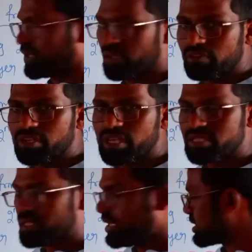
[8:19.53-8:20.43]
Whereas
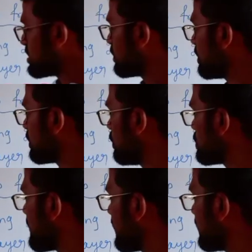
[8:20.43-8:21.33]
in hexagonal close
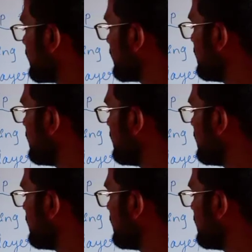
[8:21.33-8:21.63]
packing,